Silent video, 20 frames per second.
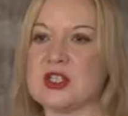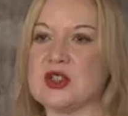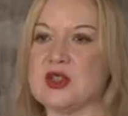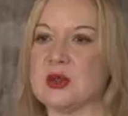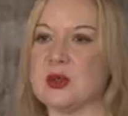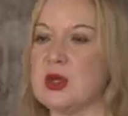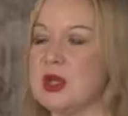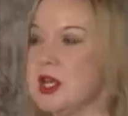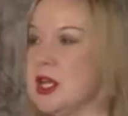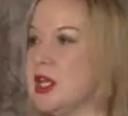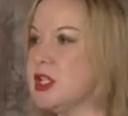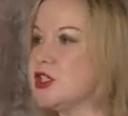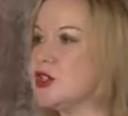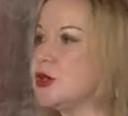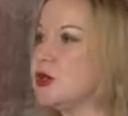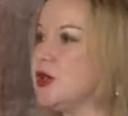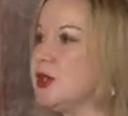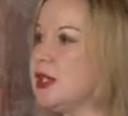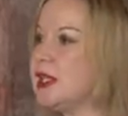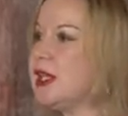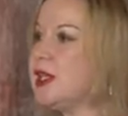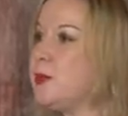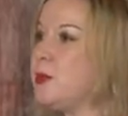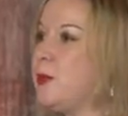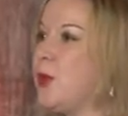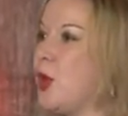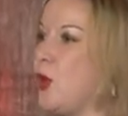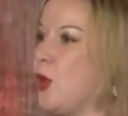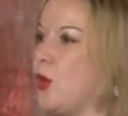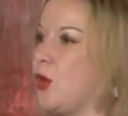to. So you need
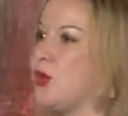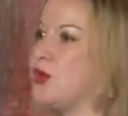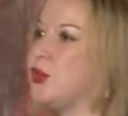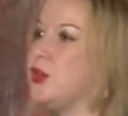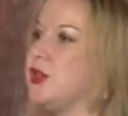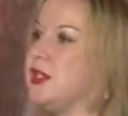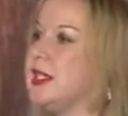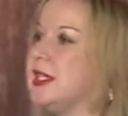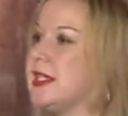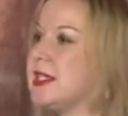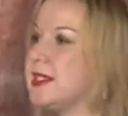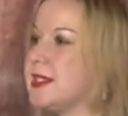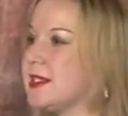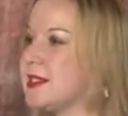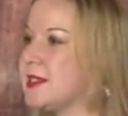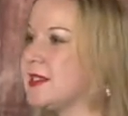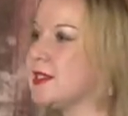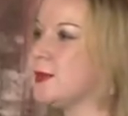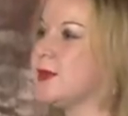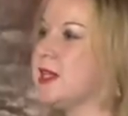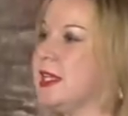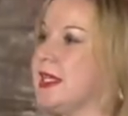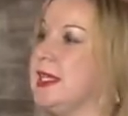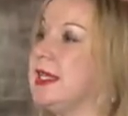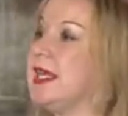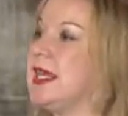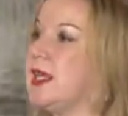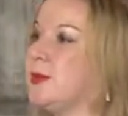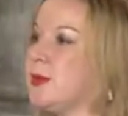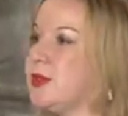both. You need a system that
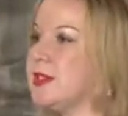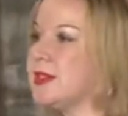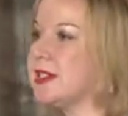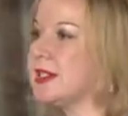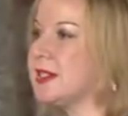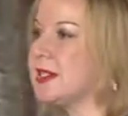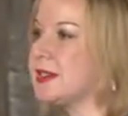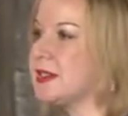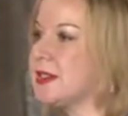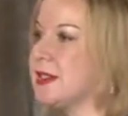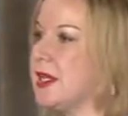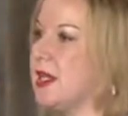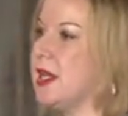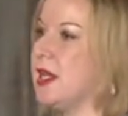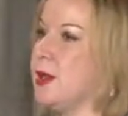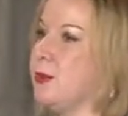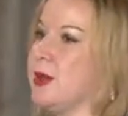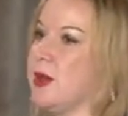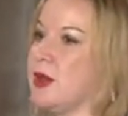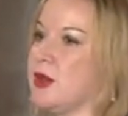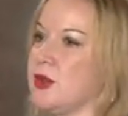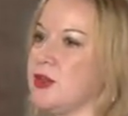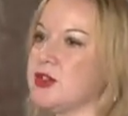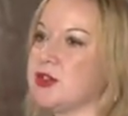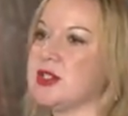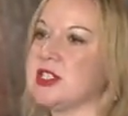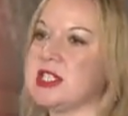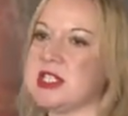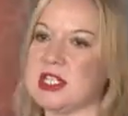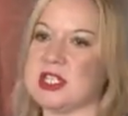enables this, but
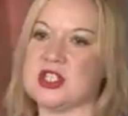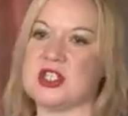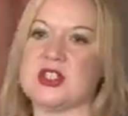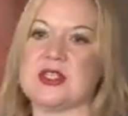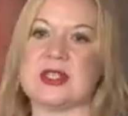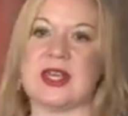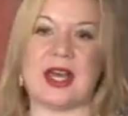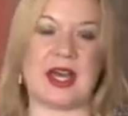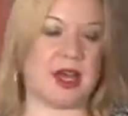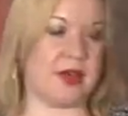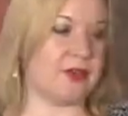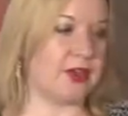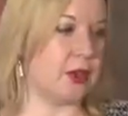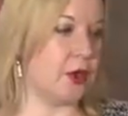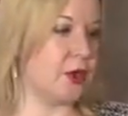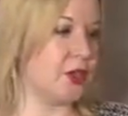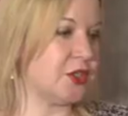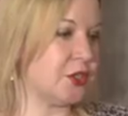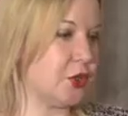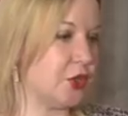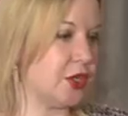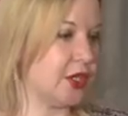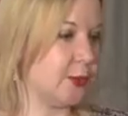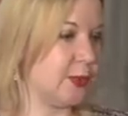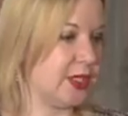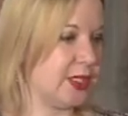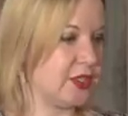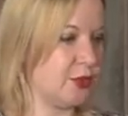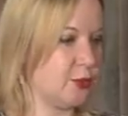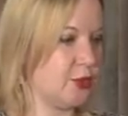also teachers to have the
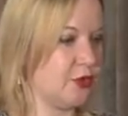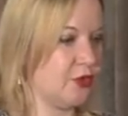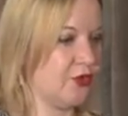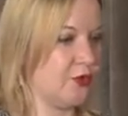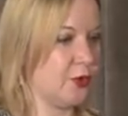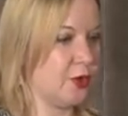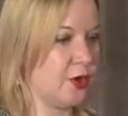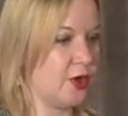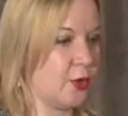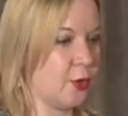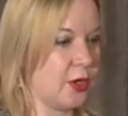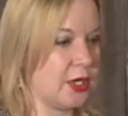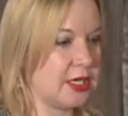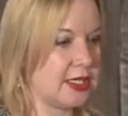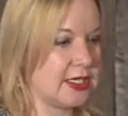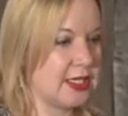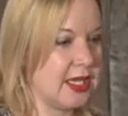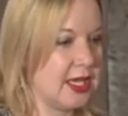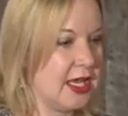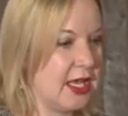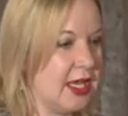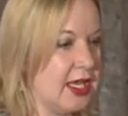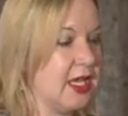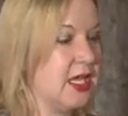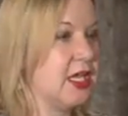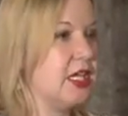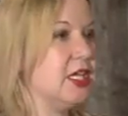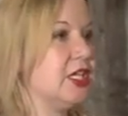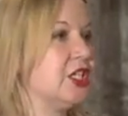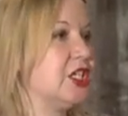autonomy to move forward.
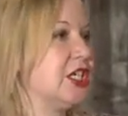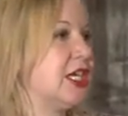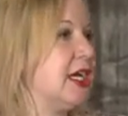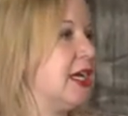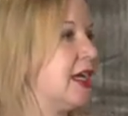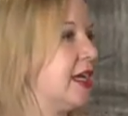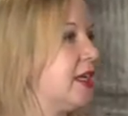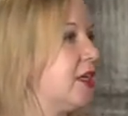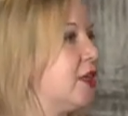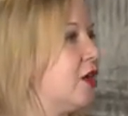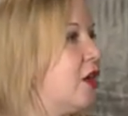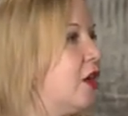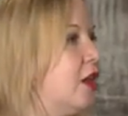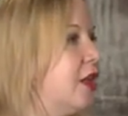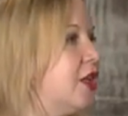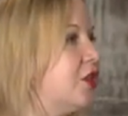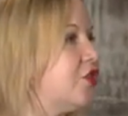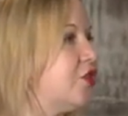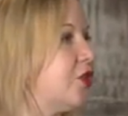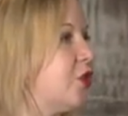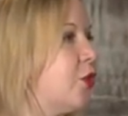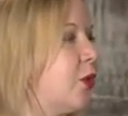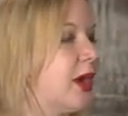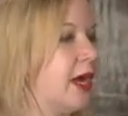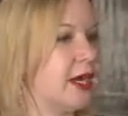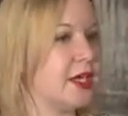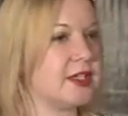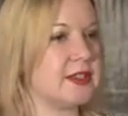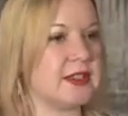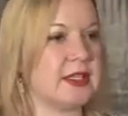Sharing knowledge
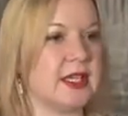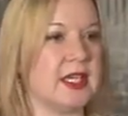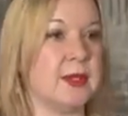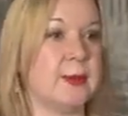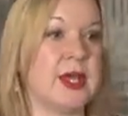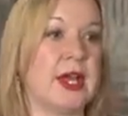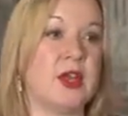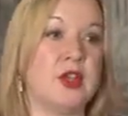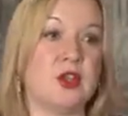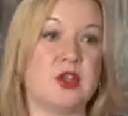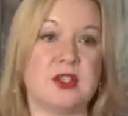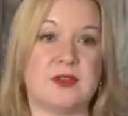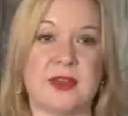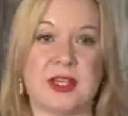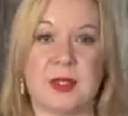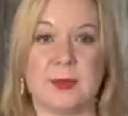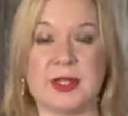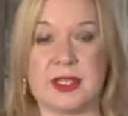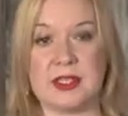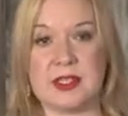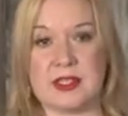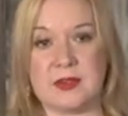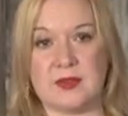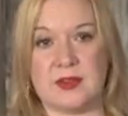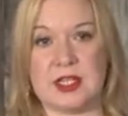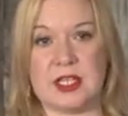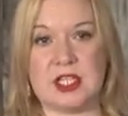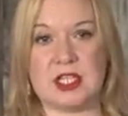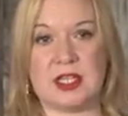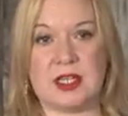requires thinking about how you develop
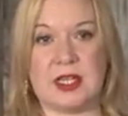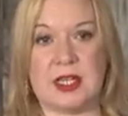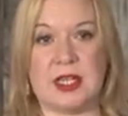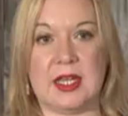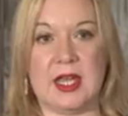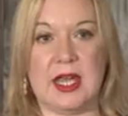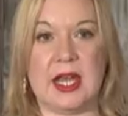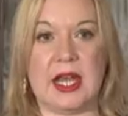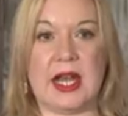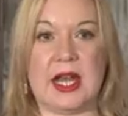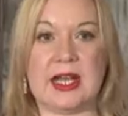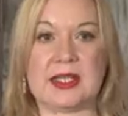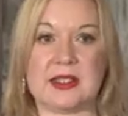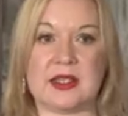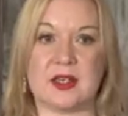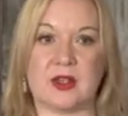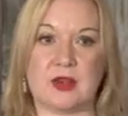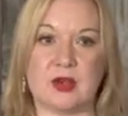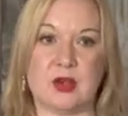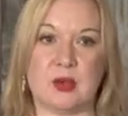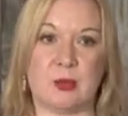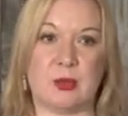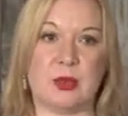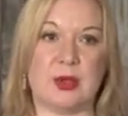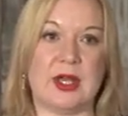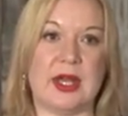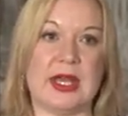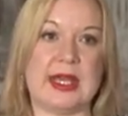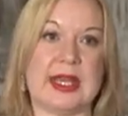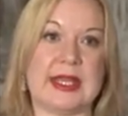individually, as a group,
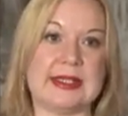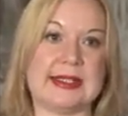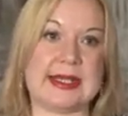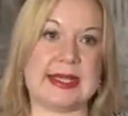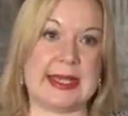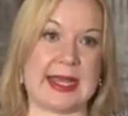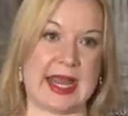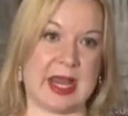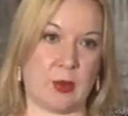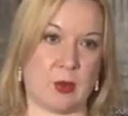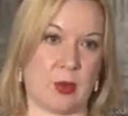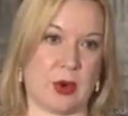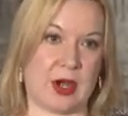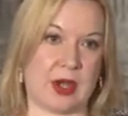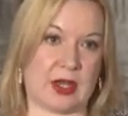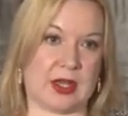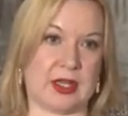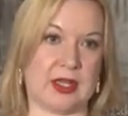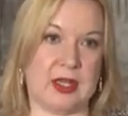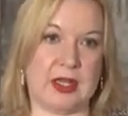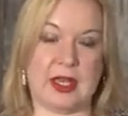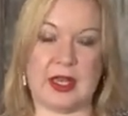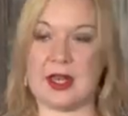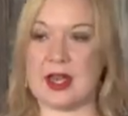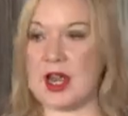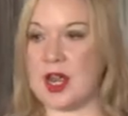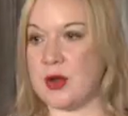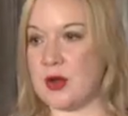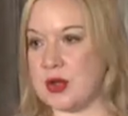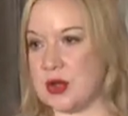and as a network, and
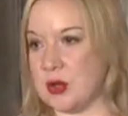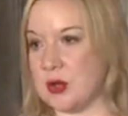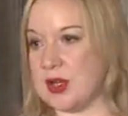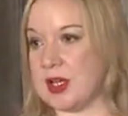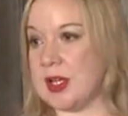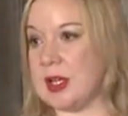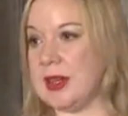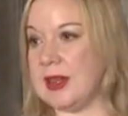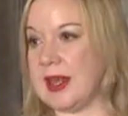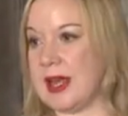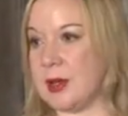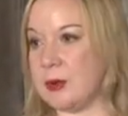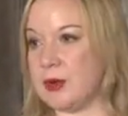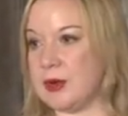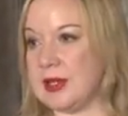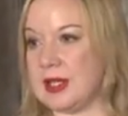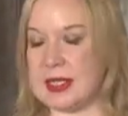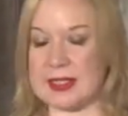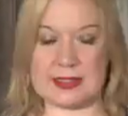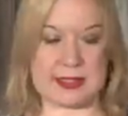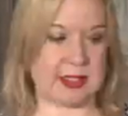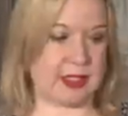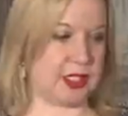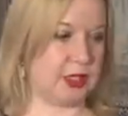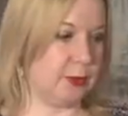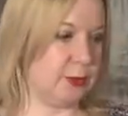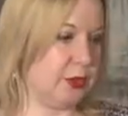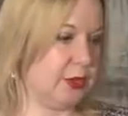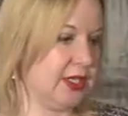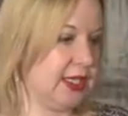how you're going to collaborate and
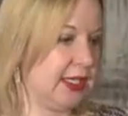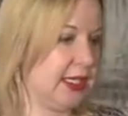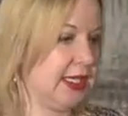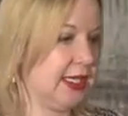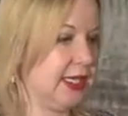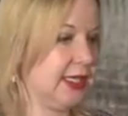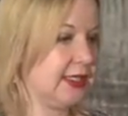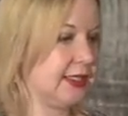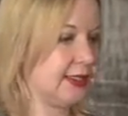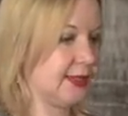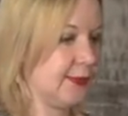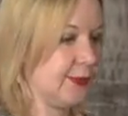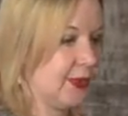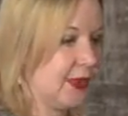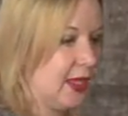communicate.